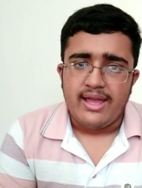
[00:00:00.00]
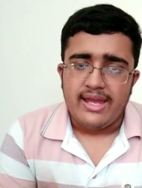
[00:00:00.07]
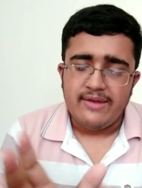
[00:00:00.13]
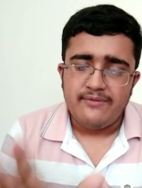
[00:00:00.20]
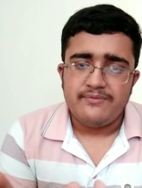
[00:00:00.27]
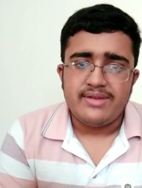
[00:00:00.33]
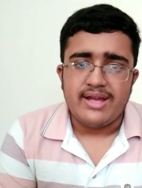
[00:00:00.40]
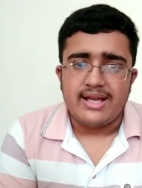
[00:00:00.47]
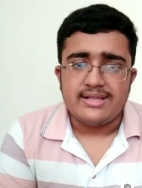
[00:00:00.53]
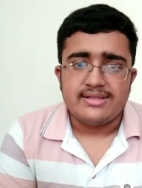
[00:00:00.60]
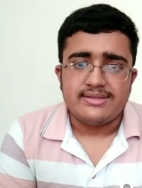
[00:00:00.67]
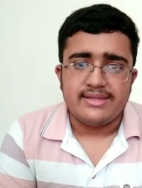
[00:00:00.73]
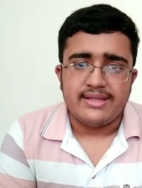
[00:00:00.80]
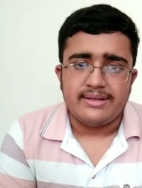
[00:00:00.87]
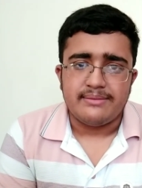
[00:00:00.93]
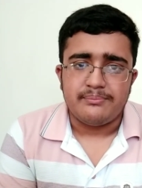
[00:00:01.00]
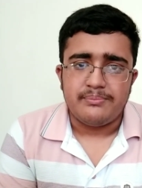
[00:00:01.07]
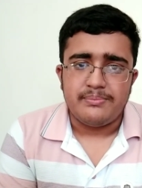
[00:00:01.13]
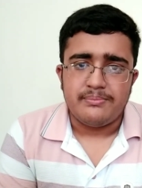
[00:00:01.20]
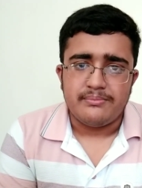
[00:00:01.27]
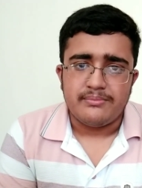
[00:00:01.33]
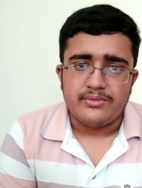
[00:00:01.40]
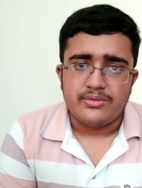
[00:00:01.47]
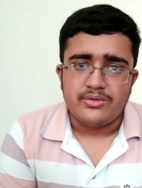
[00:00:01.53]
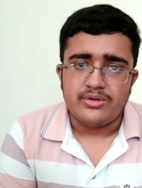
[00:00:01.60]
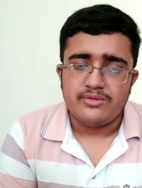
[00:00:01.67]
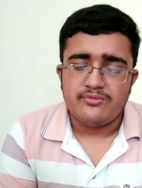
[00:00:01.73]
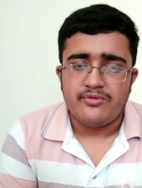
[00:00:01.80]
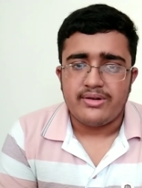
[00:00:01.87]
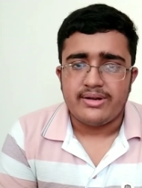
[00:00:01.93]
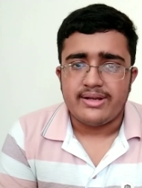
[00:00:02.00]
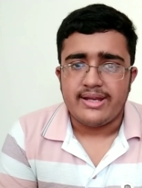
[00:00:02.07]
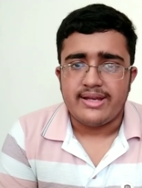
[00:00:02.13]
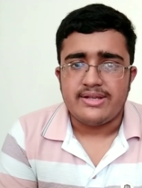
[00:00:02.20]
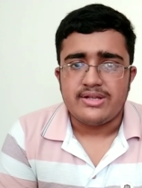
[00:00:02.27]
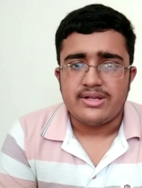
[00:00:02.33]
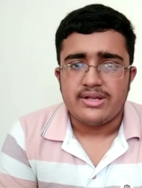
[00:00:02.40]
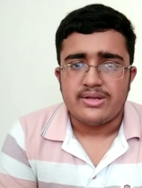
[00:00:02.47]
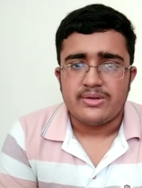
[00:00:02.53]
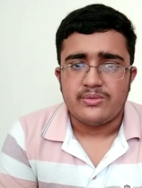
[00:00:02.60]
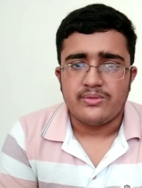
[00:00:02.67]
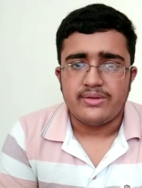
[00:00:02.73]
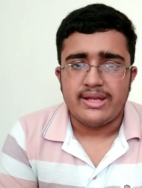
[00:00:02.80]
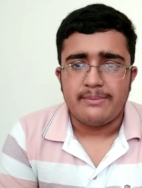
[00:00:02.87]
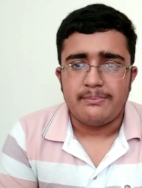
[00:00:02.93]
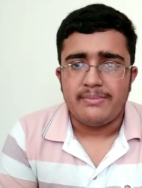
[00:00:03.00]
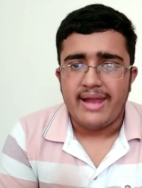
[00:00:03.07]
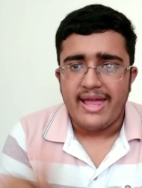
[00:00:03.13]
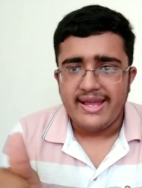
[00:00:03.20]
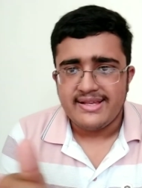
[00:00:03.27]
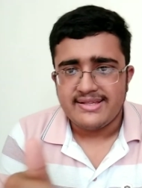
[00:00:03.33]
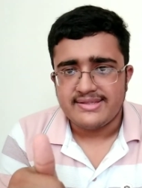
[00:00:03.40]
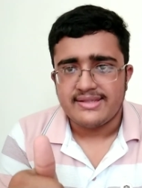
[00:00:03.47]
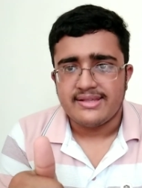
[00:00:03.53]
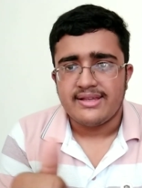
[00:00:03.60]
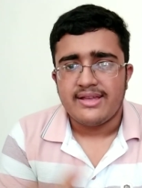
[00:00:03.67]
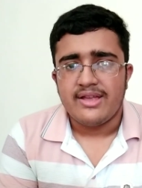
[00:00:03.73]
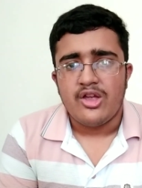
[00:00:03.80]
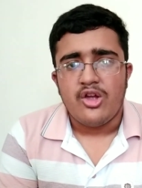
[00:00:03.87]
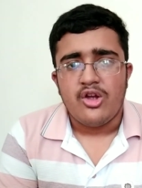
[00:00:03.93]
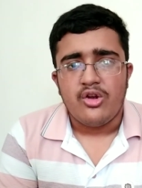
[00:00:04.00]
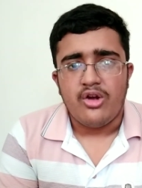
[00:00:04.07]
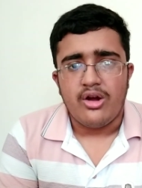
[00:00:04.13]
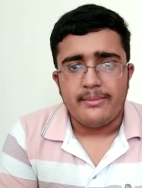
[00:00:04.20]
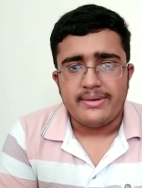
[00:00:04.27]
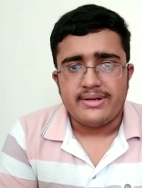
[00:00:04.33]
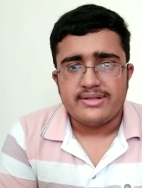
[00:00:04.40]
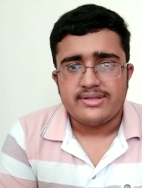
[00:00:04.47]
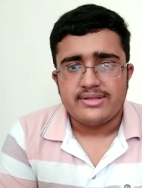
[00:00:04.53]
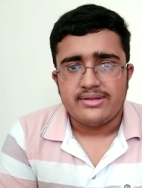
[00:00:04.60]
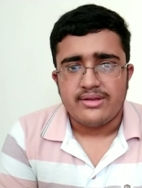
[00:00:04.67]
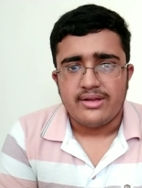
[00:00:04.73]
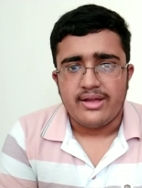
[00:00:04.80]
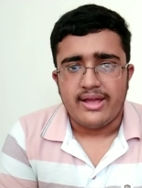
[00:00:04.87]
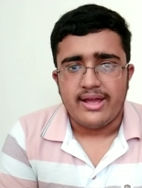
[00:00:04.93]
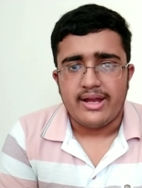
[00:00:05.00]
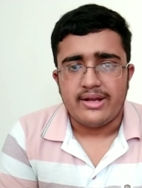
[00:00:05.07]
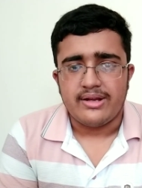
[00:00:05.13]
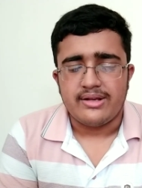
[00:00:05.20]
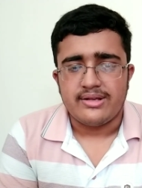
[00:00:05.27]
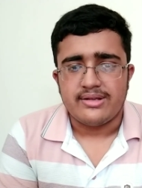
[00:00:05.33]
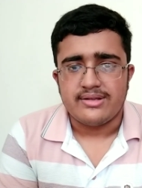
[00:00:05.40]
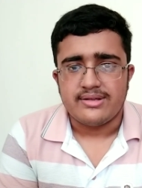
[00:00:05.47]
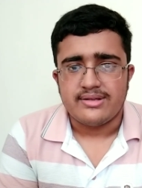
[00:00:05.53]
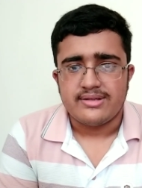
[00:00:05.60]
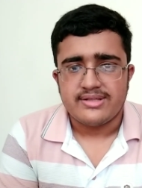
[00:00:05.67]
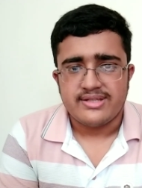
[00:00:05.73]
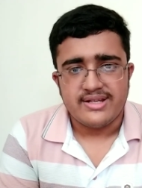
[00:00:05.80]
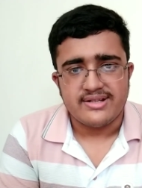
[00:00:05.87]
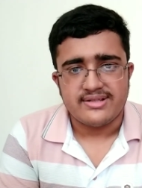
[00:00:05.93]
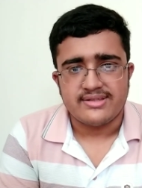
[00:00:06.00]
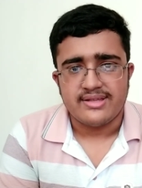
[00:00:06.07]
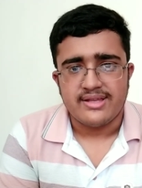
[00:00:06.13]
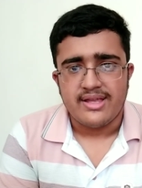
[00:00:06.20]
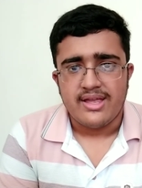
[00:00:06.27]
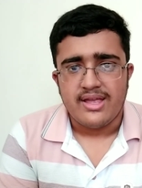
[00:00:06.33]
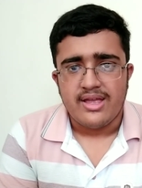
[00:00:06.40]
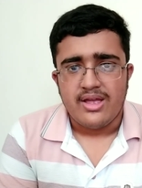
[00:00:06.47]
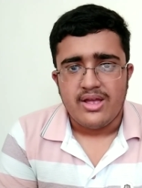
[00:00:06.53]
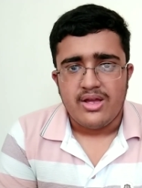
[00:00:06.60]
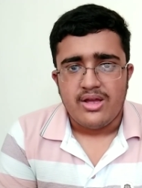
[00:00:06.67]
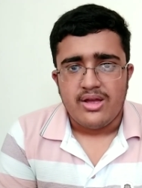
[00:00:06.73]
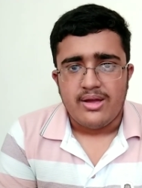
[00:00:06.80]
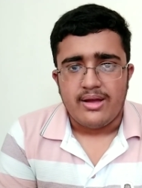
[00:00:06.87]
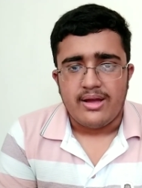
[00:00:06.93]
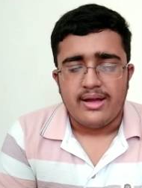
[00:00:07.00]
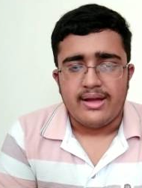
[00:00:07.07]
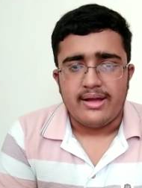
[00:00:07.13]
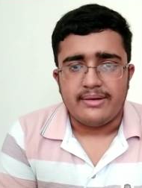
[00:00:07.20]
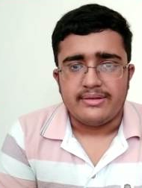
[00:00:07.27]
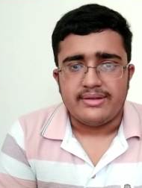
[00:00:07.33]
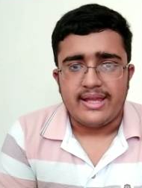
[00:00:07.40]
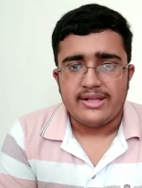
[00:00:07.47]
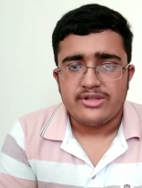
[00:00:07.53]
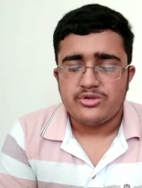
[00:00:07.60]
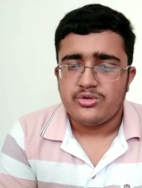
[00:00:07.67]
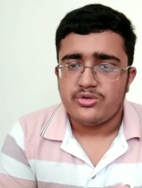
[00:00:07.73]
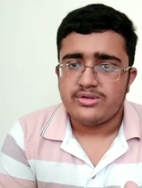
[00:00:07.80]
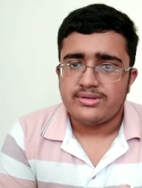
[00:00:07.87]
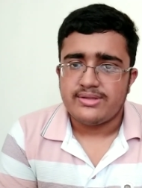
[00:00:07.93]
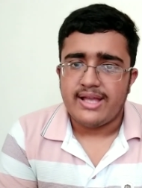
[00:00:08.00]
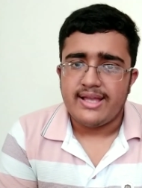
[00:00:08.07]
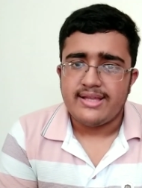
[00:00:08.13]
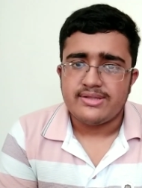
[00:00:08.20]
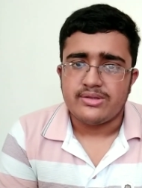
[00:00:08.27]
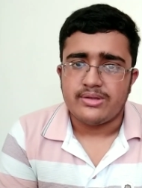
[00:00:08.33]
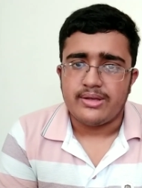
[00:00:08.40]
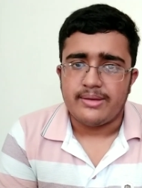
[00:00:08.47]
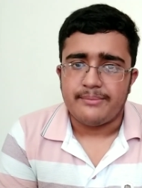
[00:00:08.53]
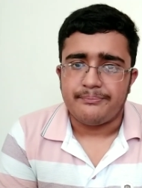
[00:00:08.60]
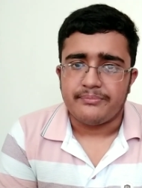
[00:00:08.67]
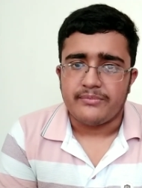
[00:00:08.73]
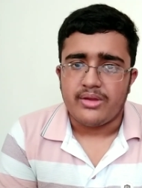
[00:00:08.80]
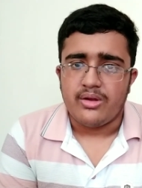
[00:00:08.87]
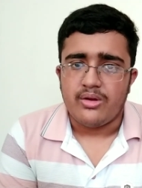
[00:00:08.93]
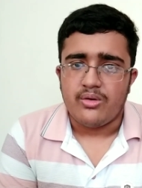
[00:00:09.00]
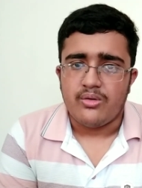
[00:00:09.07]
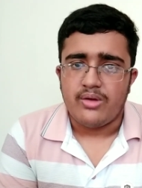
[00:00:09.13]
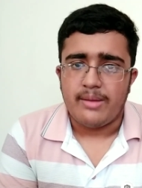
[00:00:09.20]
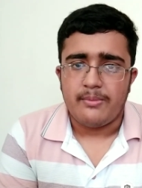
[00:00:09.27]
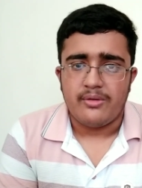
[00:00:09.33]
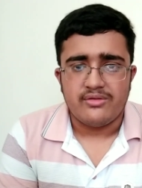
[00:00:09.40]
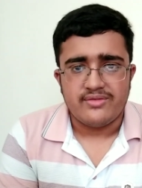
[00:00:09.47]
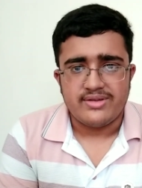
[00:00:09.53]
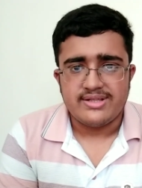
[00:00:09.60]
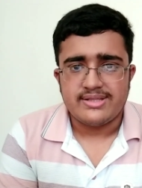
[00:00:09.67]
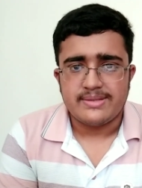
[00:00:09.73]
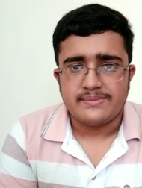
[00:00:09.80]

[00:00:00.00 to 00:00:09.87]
If does, then don't forget to give likes, comments and shares. And thanks to those guys um, who have already